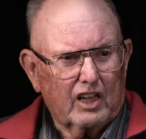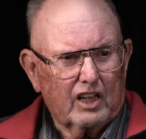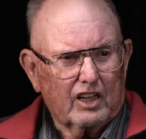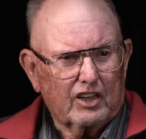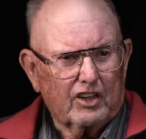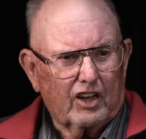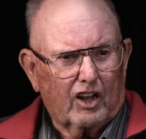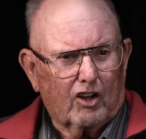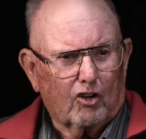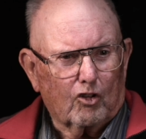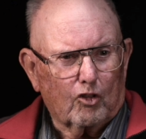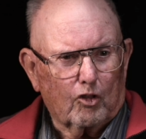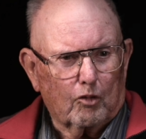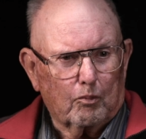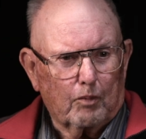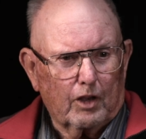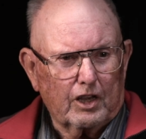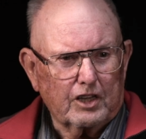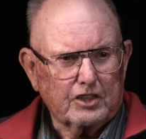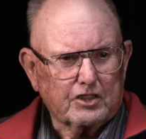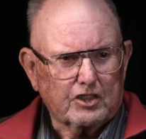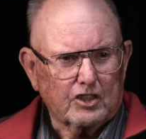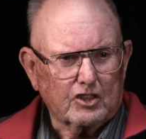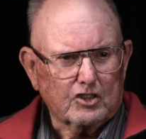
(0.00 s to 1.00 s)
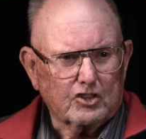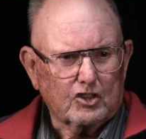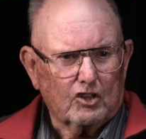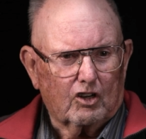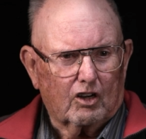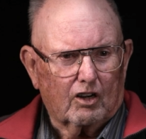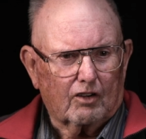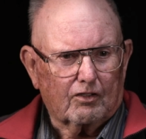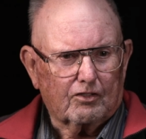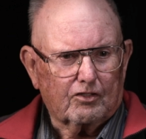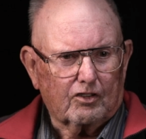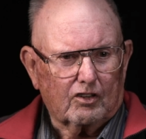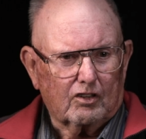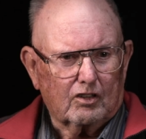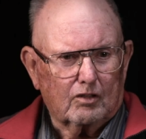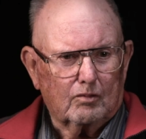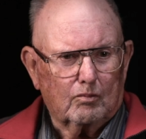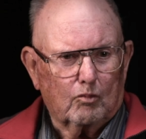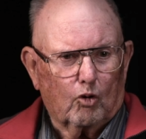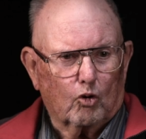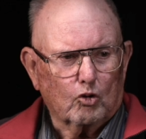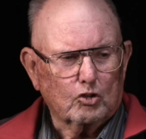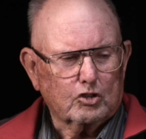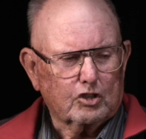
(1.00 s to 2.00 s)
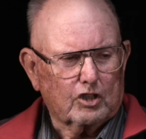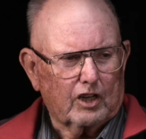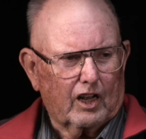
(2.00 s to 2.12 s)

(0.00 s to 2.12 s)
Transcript: now the basis of most